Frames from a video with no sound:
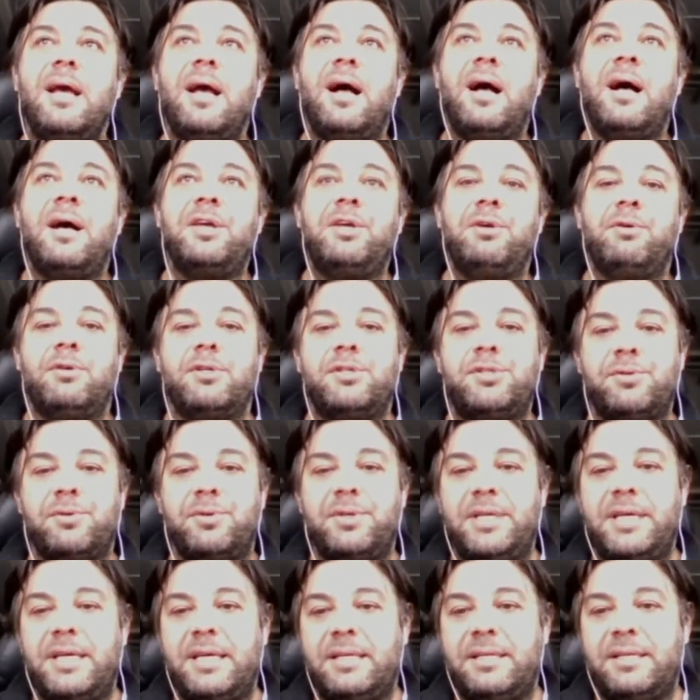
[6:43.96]
You also
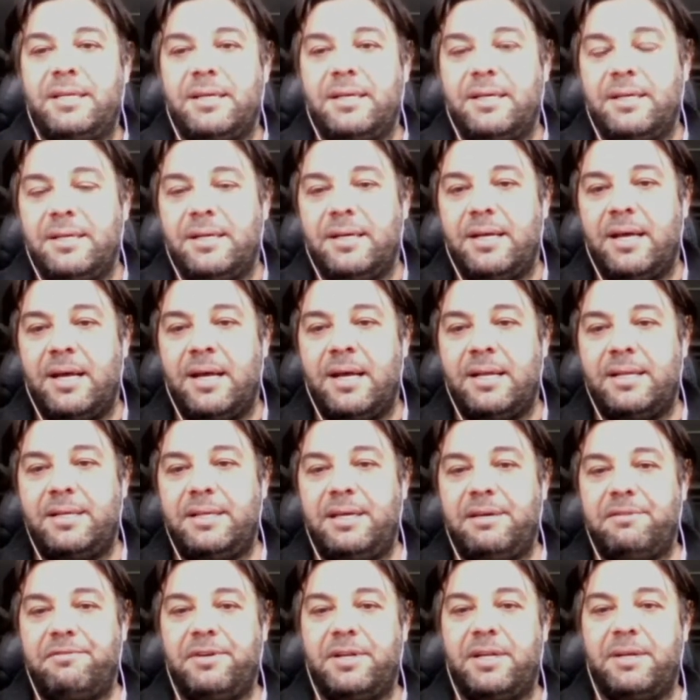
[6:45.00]
need
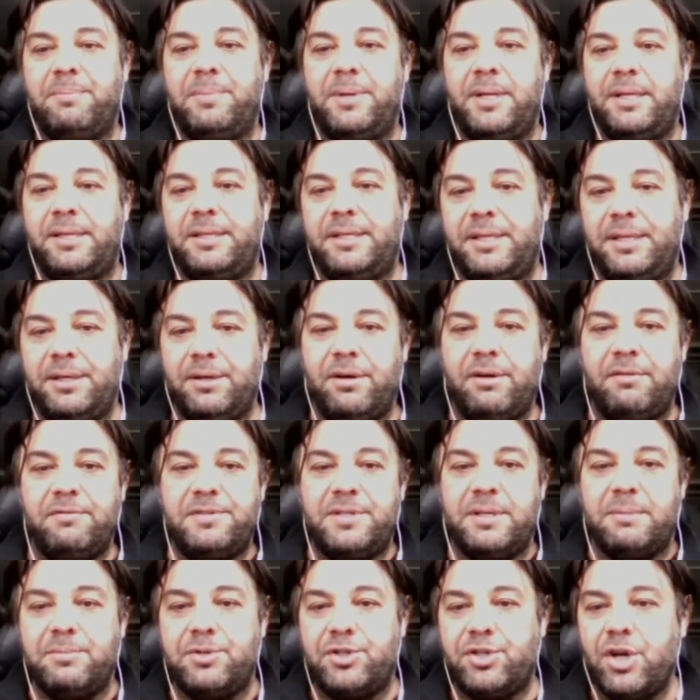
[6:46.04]
the availability of
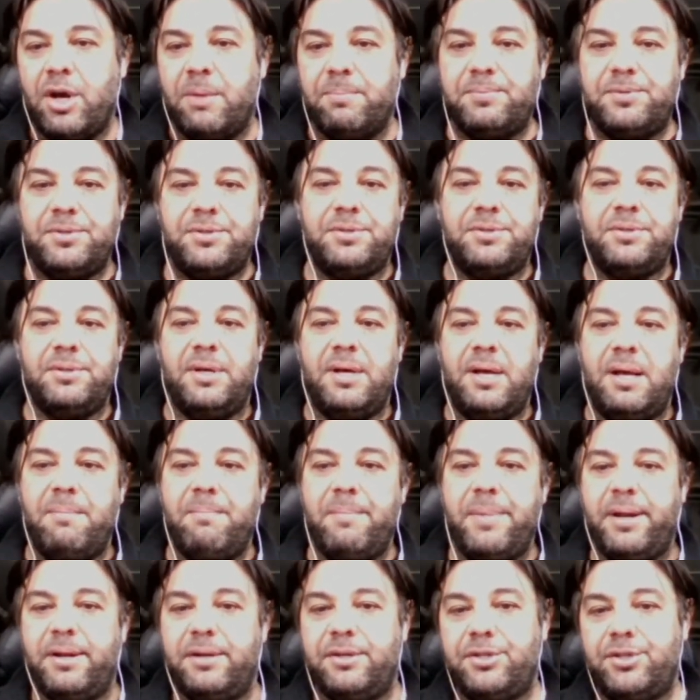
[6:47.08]
some shops,
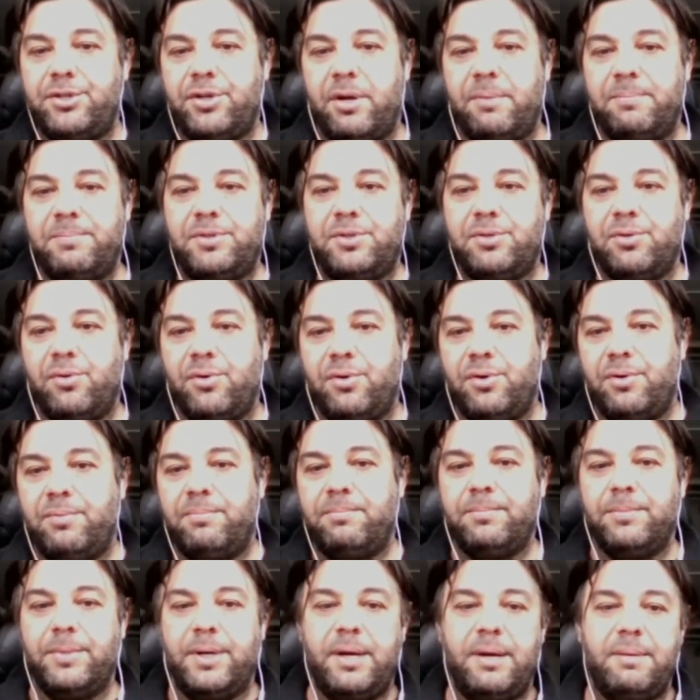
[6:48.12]
metal shops, or
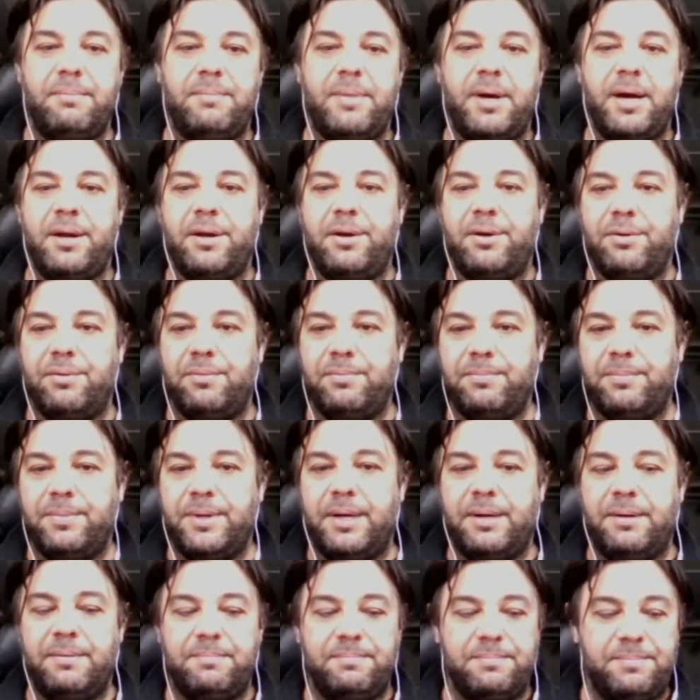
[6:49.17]
I don't know,
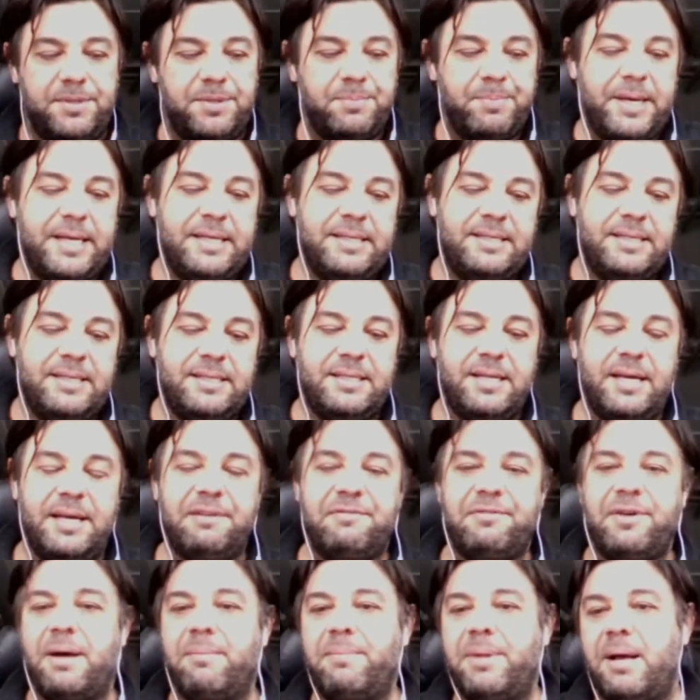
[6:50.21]
spaces
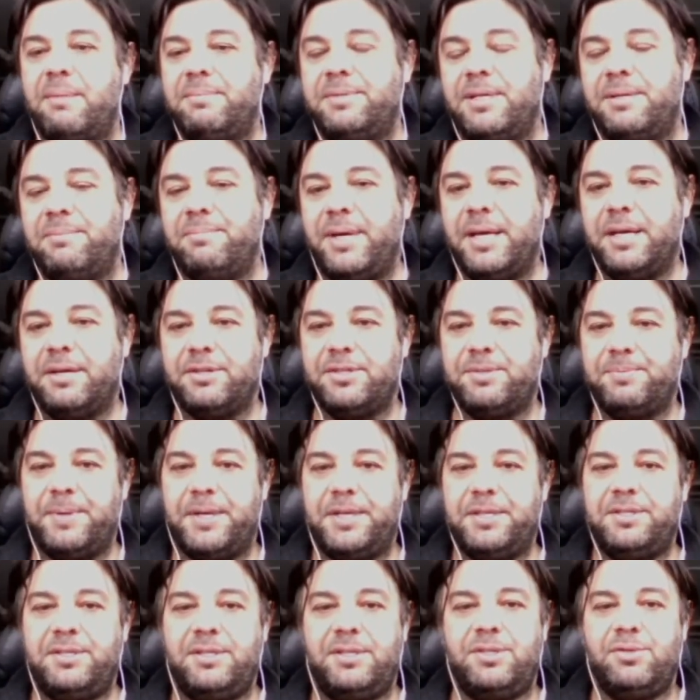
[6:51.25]
like Fab Labs and maker
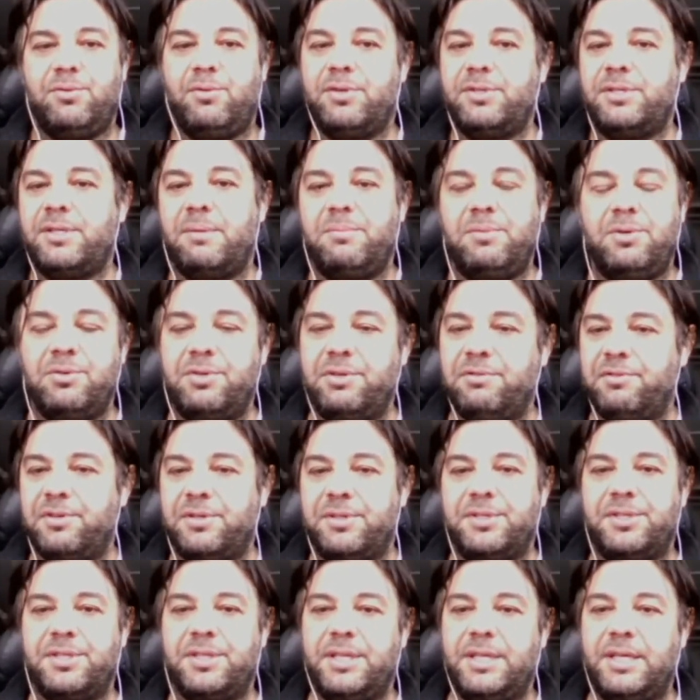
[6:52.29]
spaces, or some
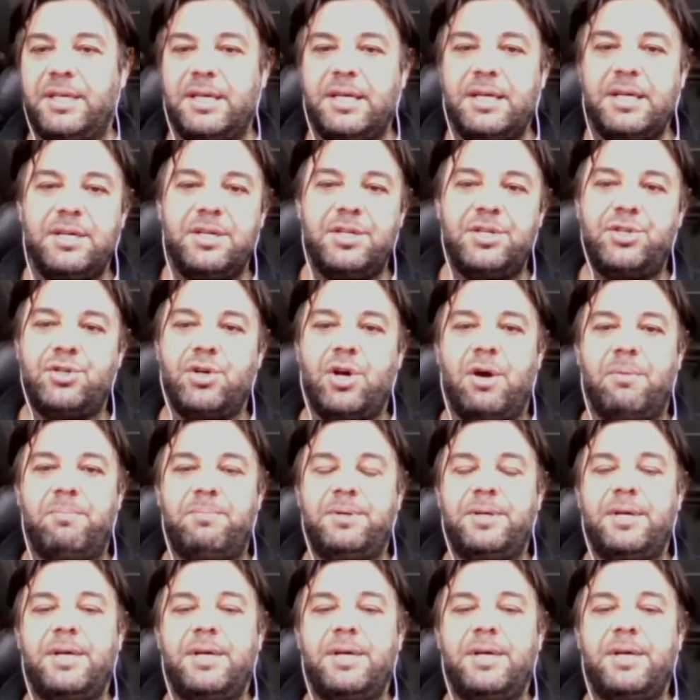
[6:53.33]
university shop